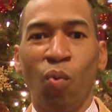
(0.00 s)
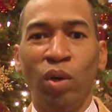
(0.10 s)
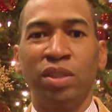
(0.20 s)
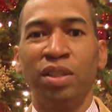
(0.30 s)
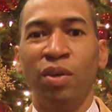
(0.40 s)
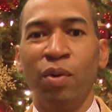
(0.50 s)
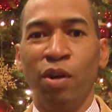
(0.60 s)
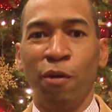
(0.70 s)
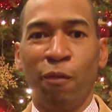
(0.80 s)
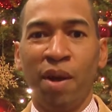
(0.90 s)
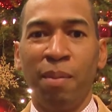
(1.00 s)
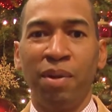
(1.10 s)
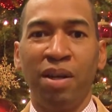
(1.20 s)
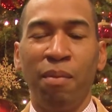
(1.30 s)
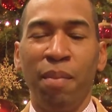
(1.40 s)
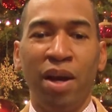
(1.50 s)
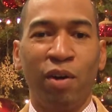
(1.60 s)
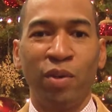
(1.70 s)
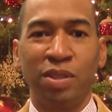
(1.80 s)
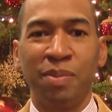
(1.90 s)
wishing you and your family a Merry
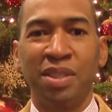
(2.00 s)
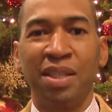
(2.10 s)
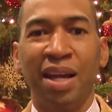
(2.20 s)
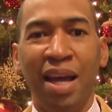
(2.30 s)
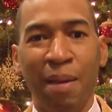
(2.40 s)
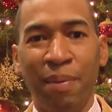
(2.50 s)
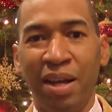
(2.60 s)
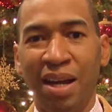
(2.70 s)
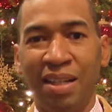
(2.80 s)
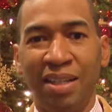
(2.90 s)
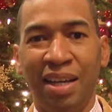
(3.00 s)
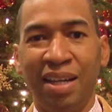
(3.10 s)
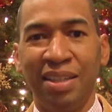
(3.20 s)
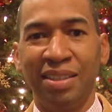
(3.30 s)
Christmas and a Happy Holiday.